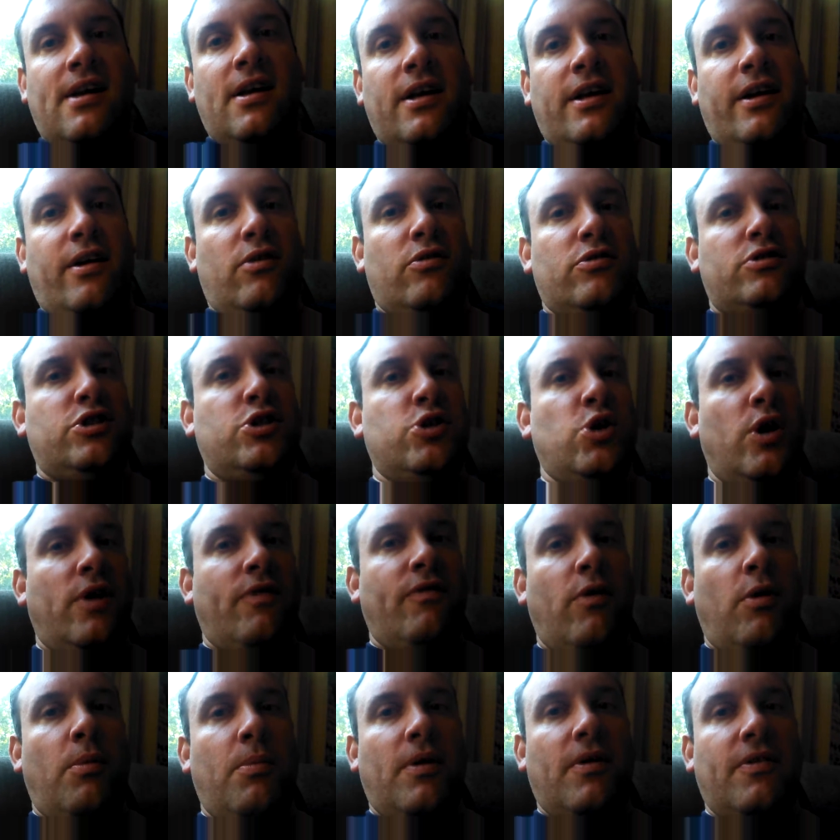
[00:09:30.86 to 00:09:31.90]
You know, it sort
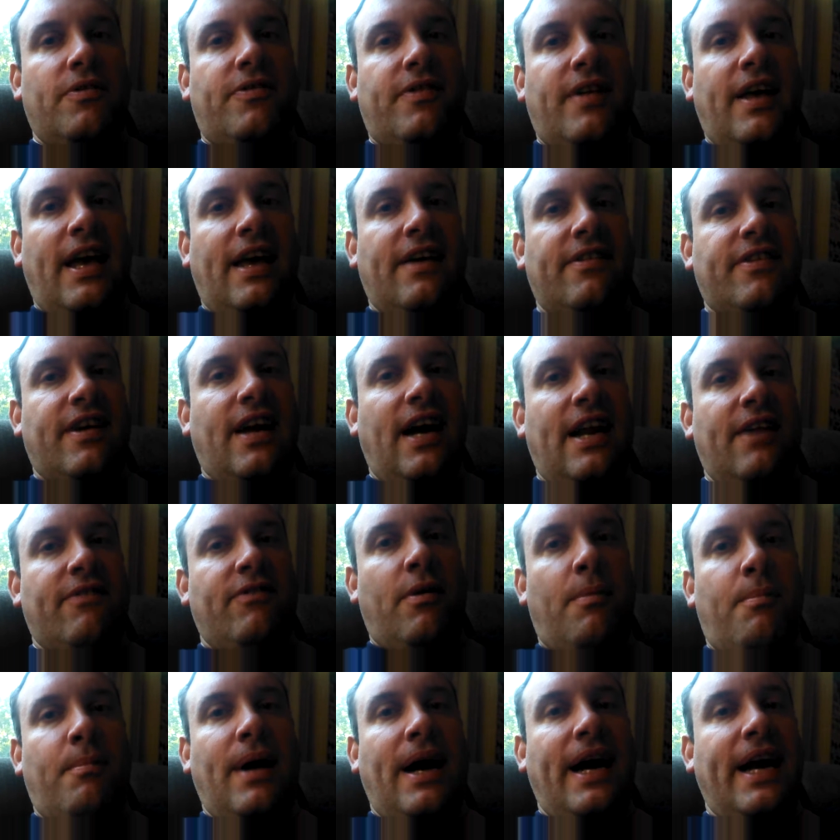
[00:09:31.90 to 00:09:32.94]
of almost has kind of
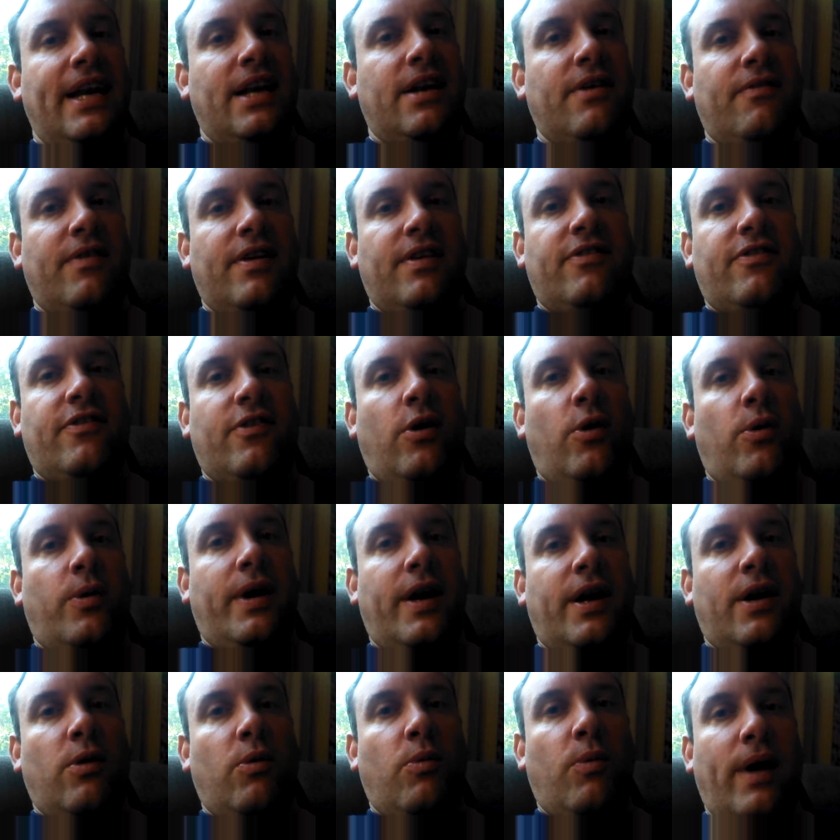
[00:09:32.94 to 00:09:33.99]
a mind of its own
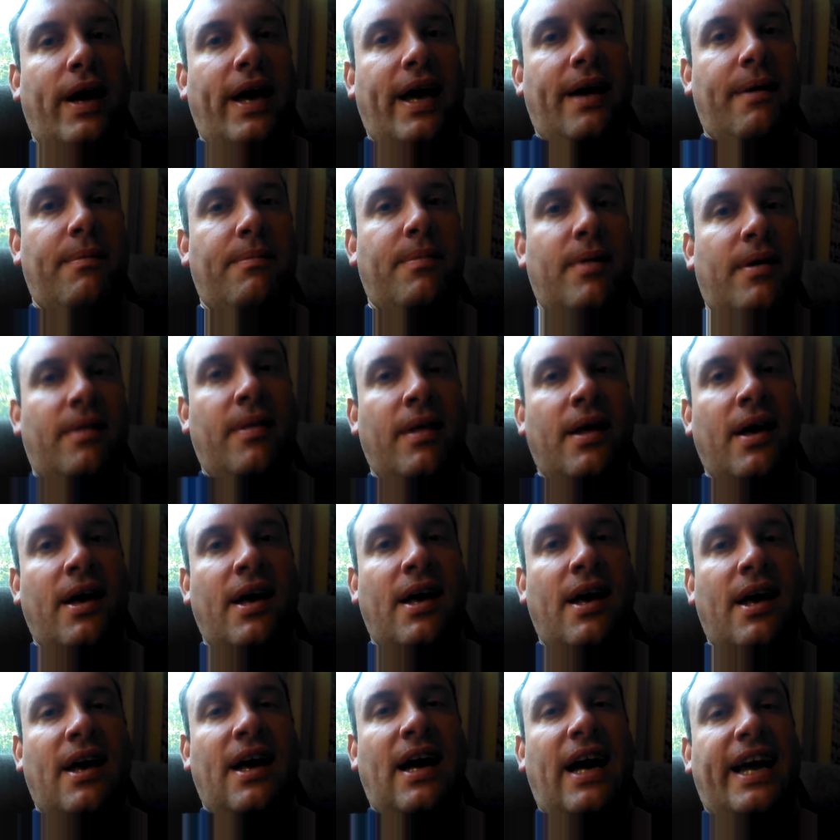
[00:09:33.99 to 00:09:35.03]
in a way. But
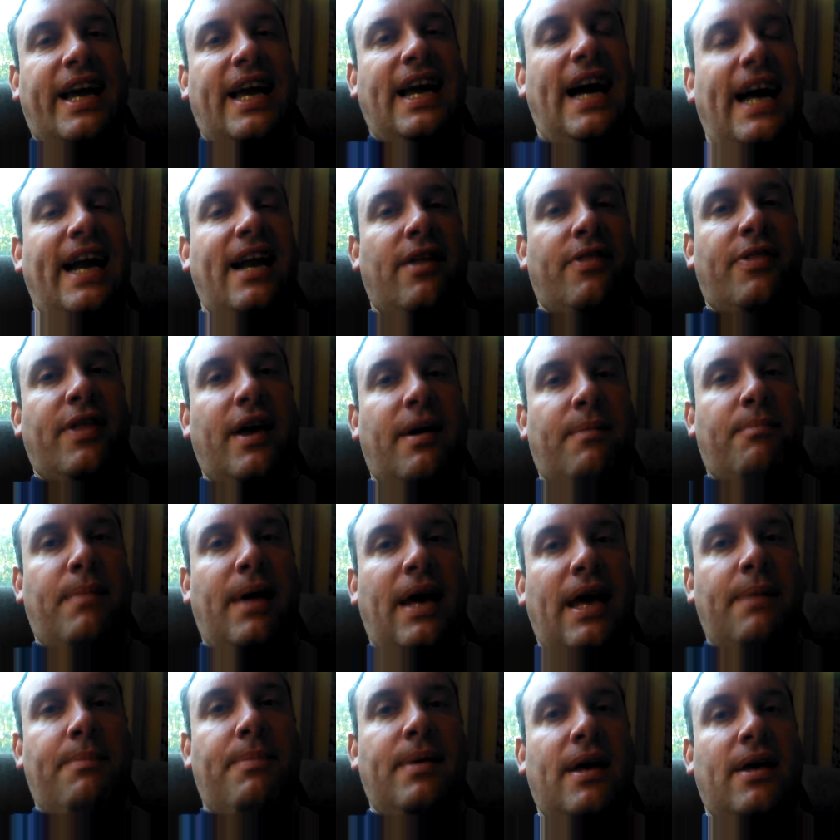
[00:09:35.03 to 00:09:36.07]
I kind of think
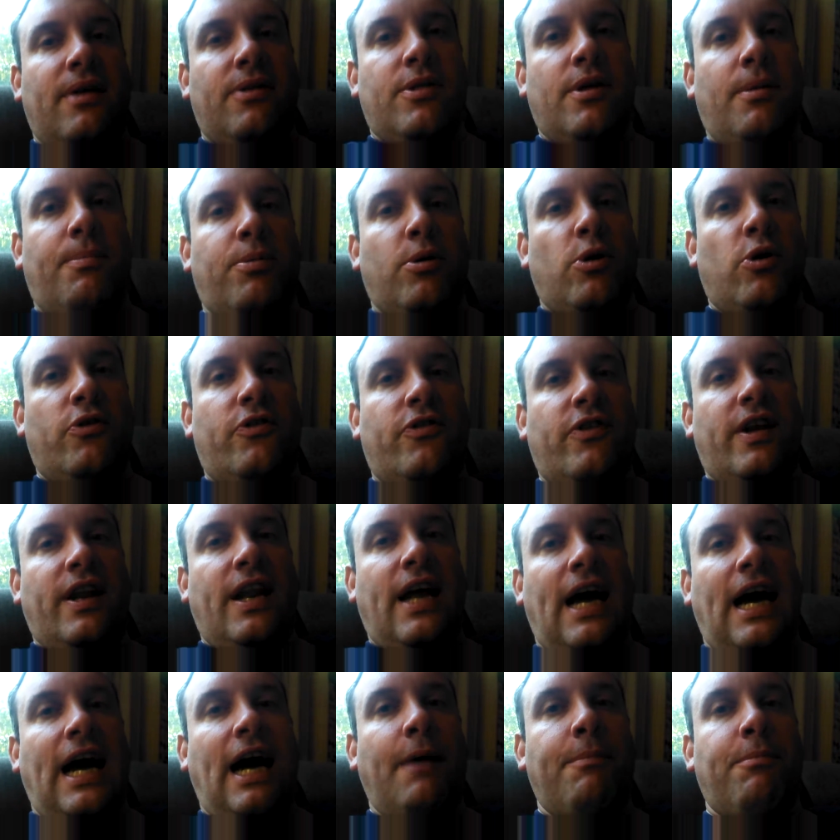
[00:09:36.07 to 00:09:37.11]
maybe the person
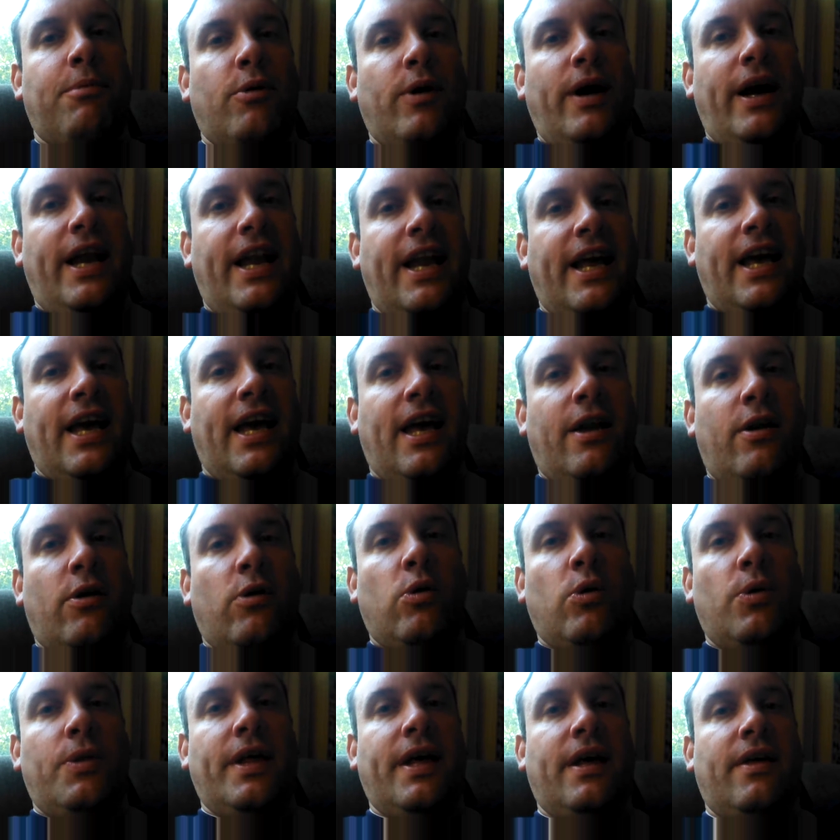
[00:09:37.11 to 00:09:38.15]
operating it and
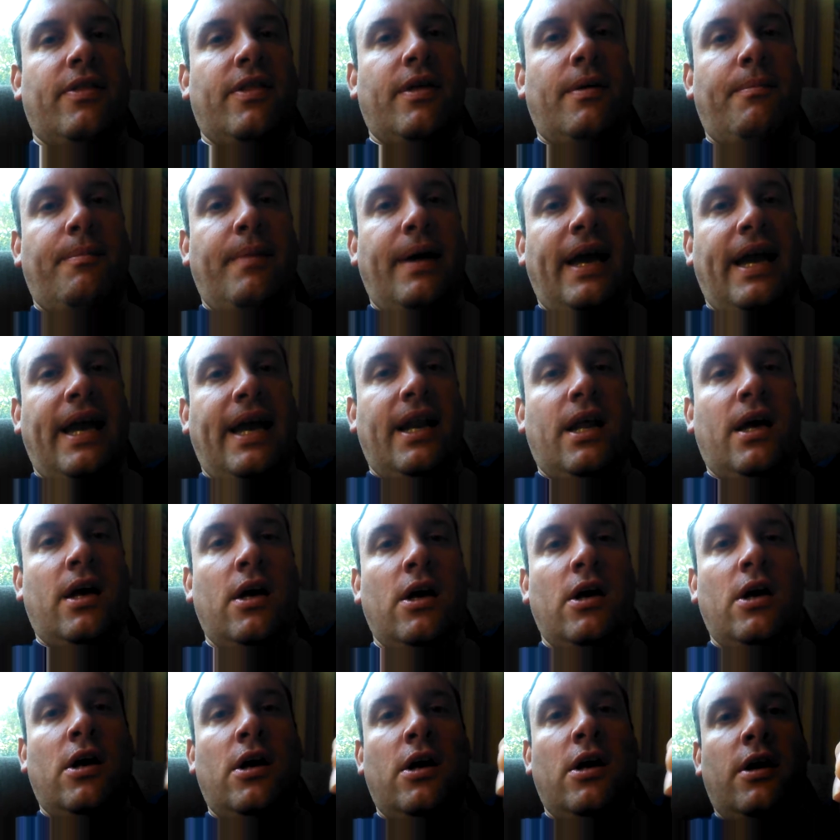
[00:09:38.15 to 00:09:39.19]
holding the main,
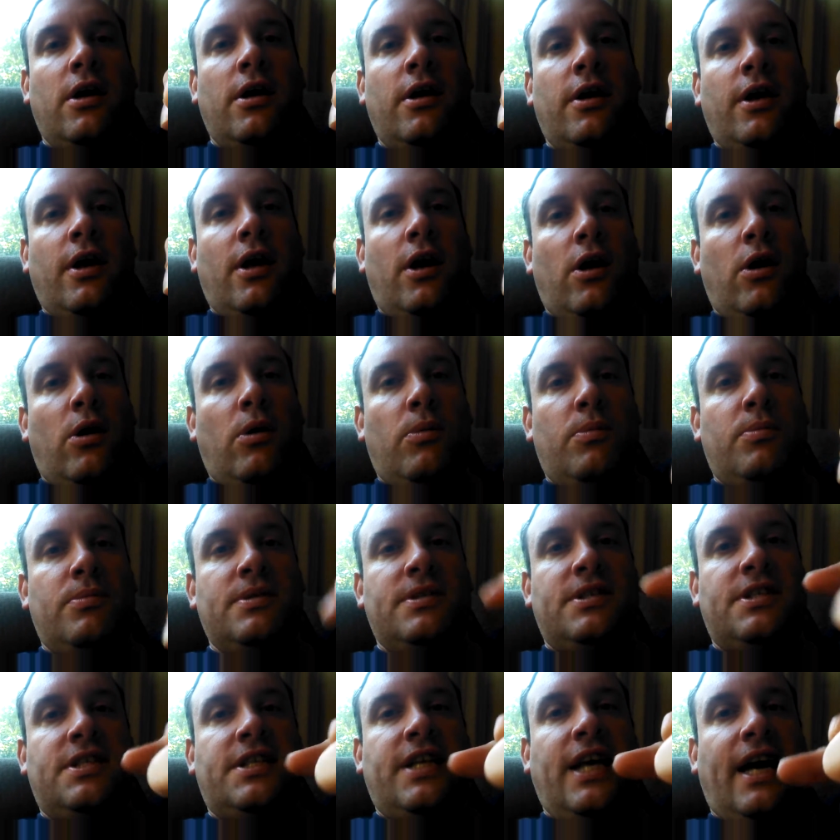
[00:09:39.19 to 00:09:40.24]
you know,
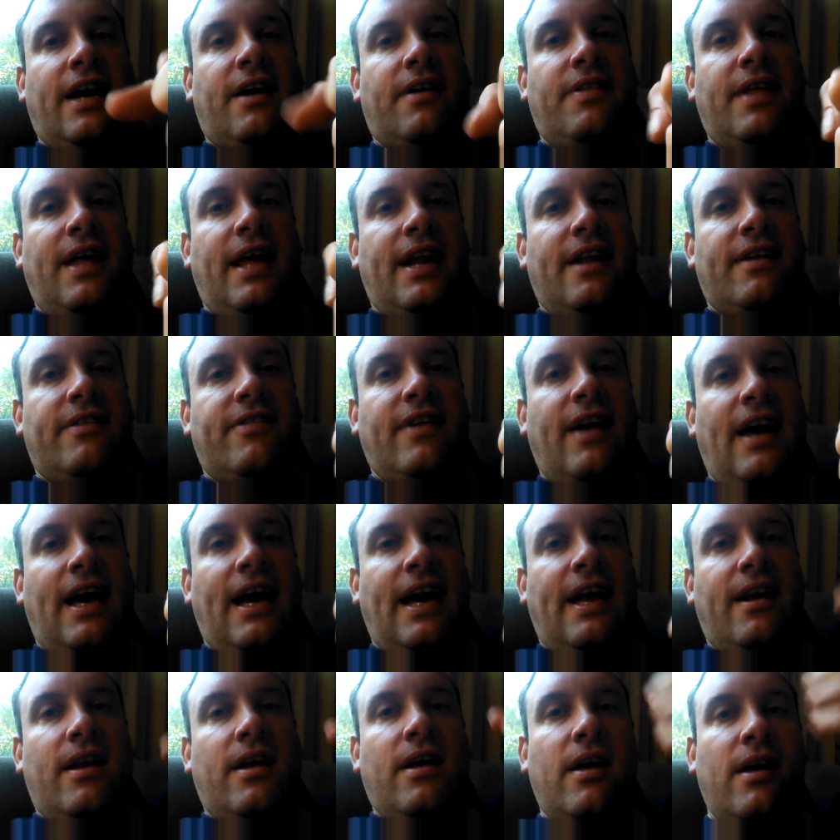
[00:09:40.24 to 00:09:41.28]
stick that it's
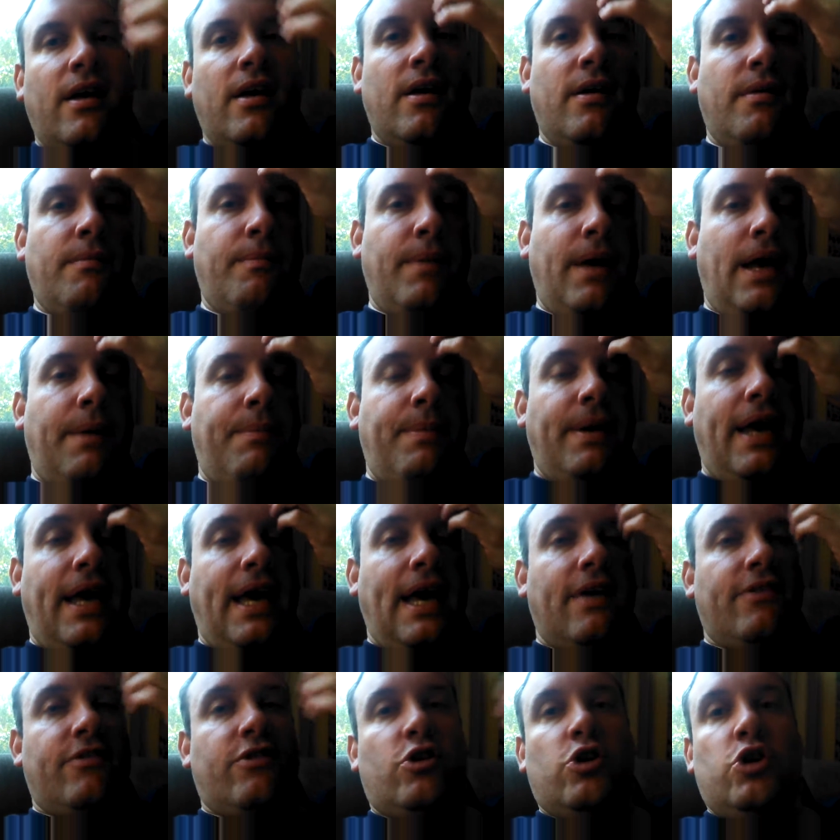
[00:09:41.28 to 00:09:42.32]
on maybe
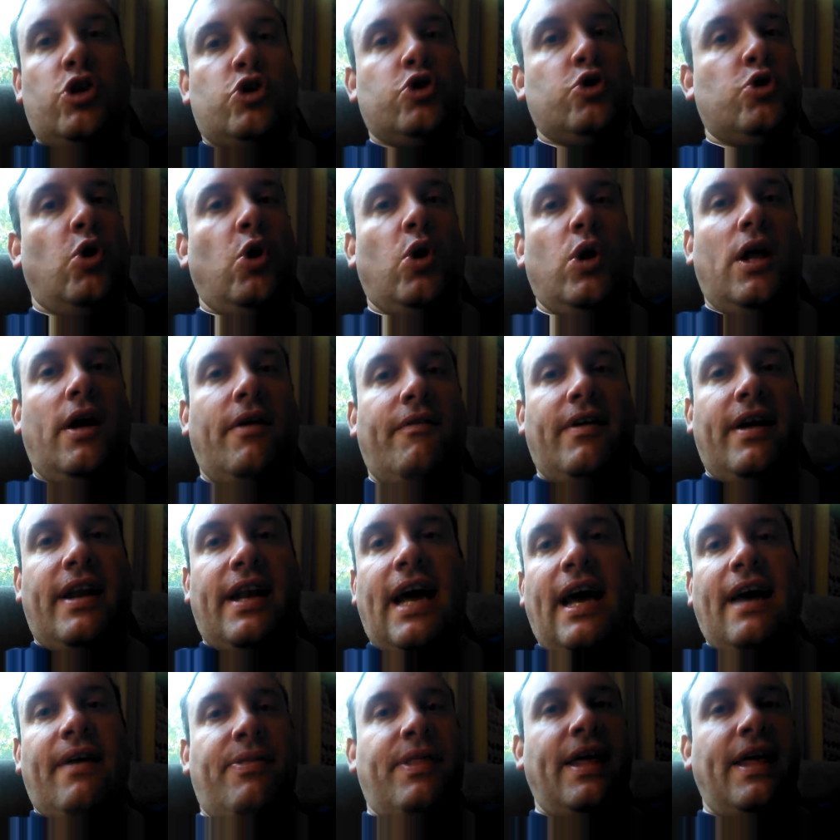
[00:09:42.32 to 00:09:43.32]
has control of it.